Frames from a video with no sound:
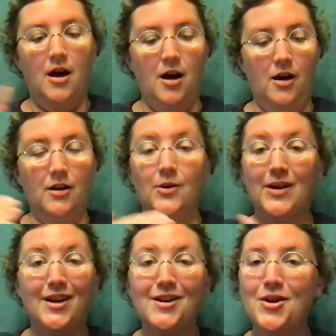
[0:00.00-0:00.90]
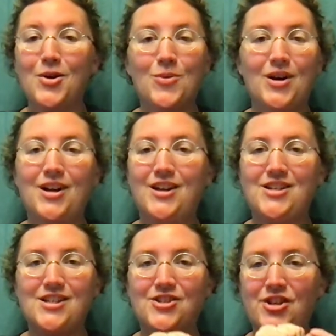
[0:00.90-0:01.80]
Hello again. We're going to
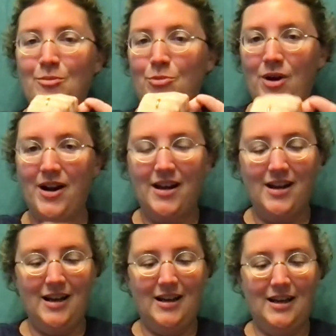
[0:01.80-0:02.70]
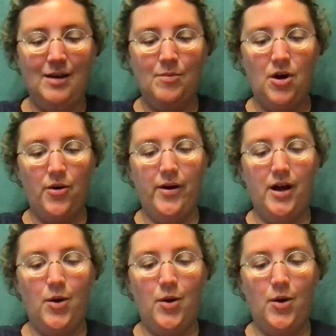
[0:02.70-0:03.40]
just jump right in and keep going.